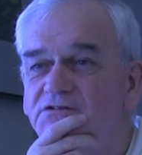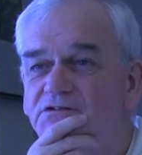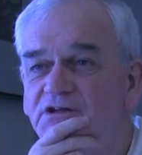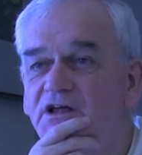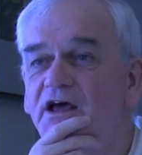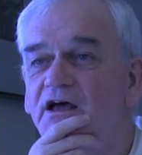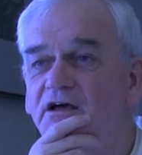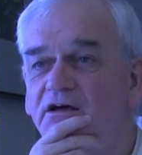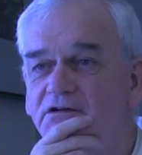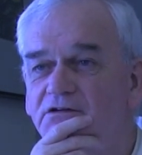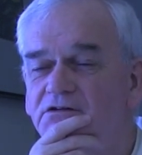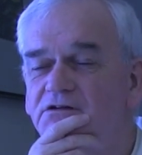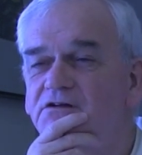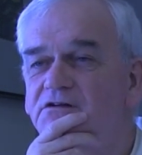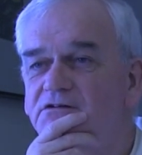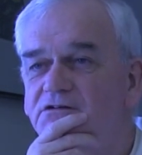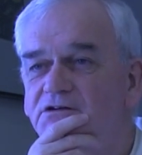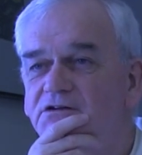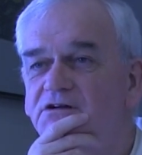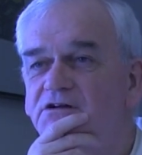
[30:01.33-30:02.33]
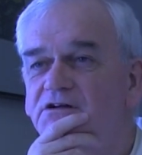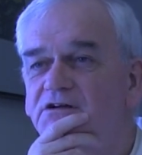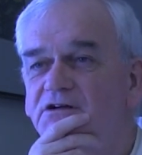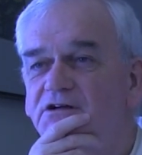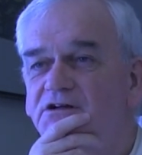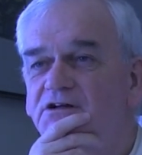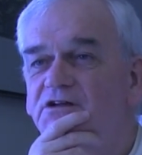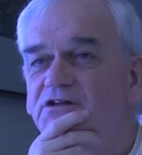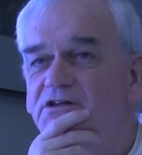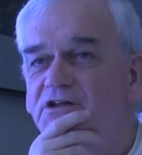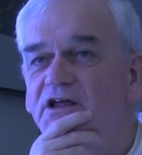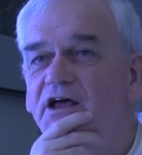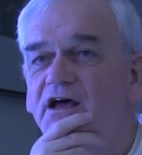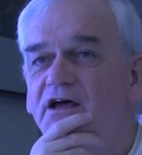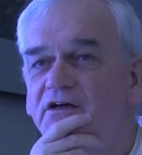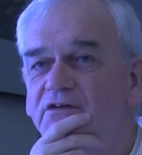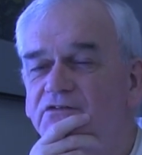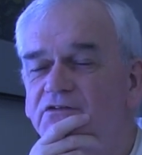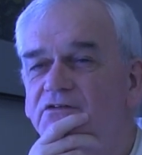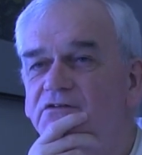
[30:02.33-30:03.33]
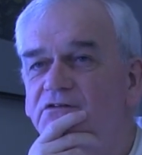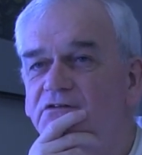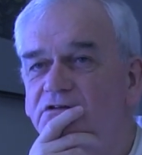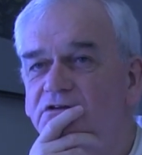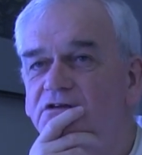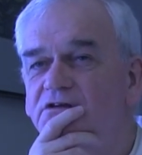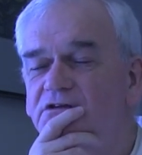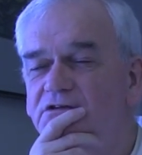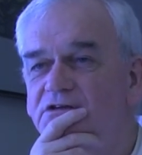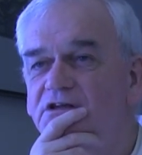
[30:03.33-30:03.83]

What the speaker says: for the mind that knows the